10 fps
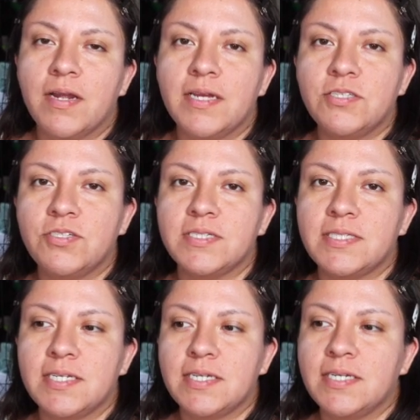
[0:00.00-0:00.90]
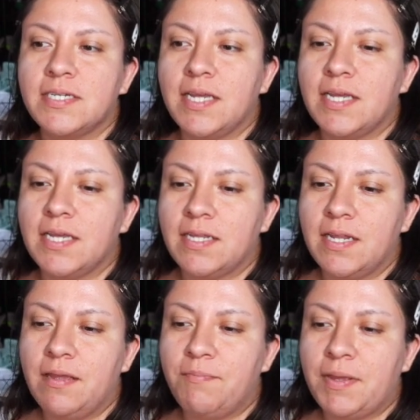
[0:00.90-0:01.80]
interested
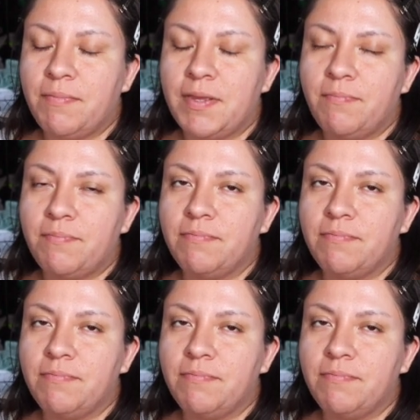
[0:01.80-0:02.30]
in maybe,